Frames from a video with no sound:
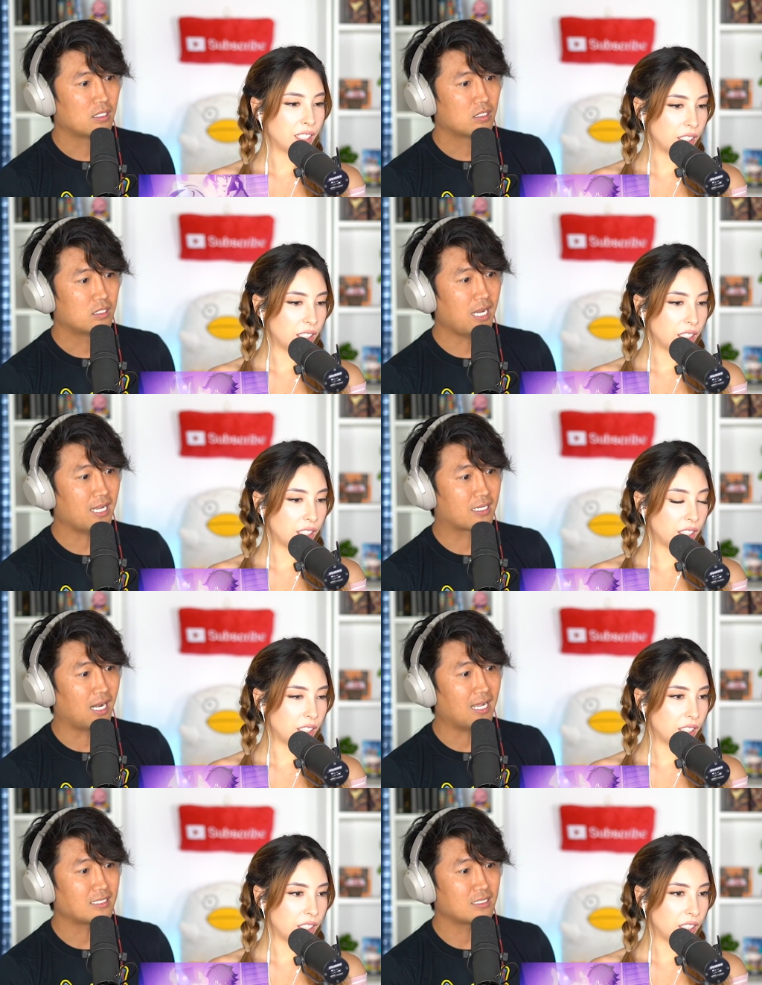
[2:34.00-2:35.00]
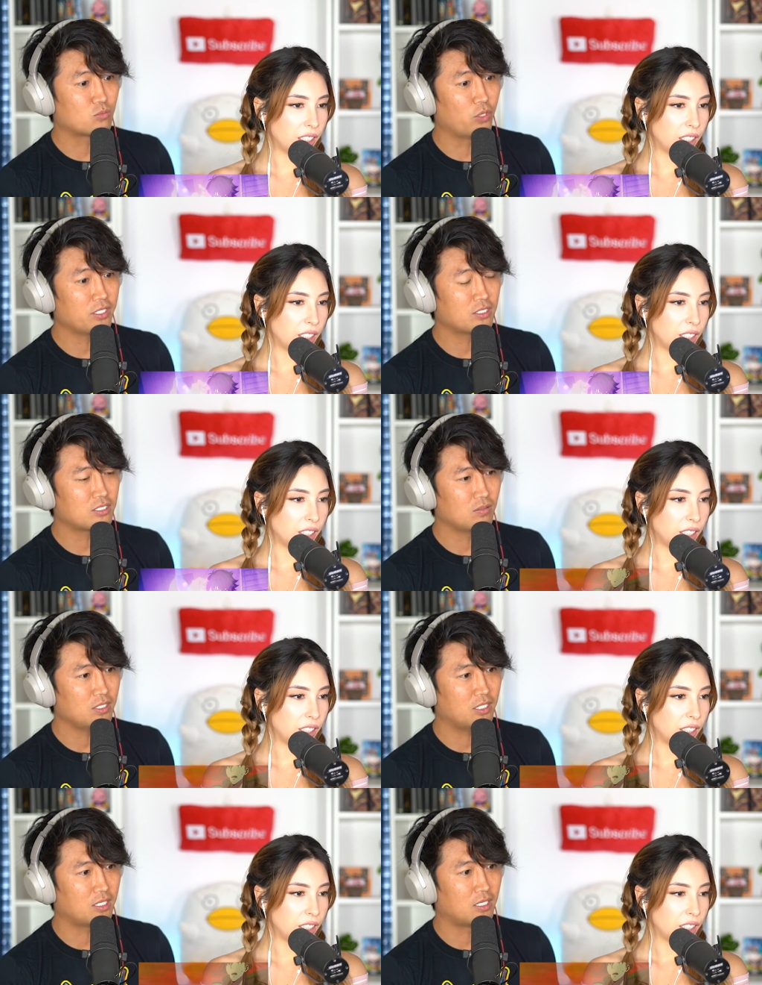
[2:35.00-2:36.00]
Speaker 1: Yeah, Glass is weak to Soul
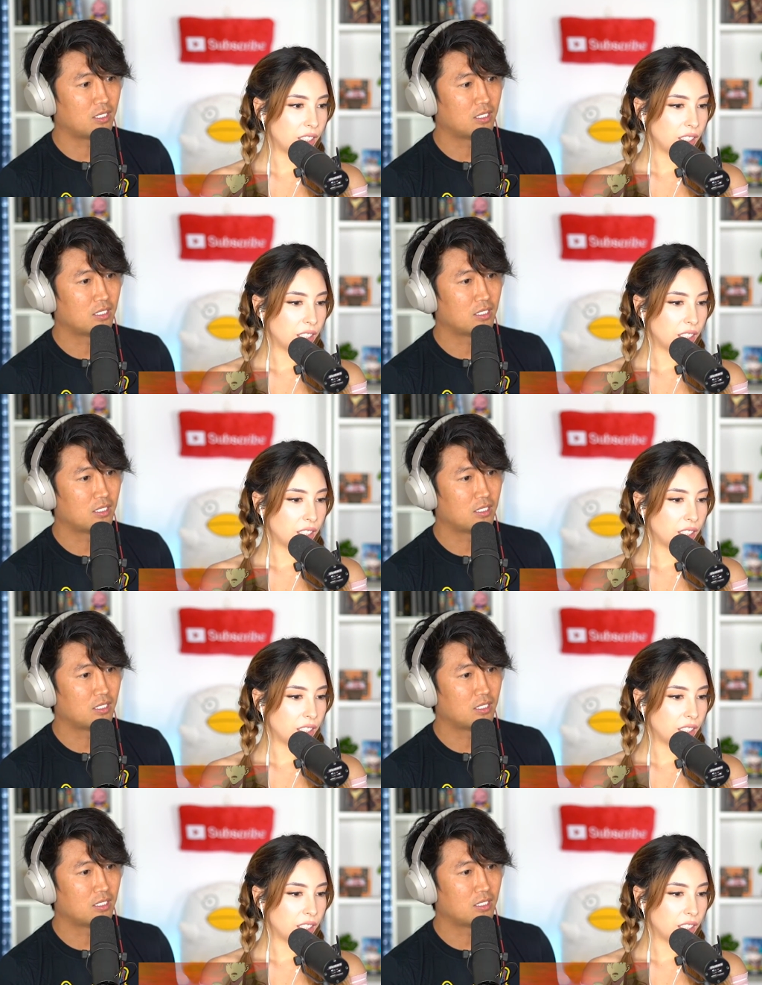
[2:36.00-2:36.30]
Eater.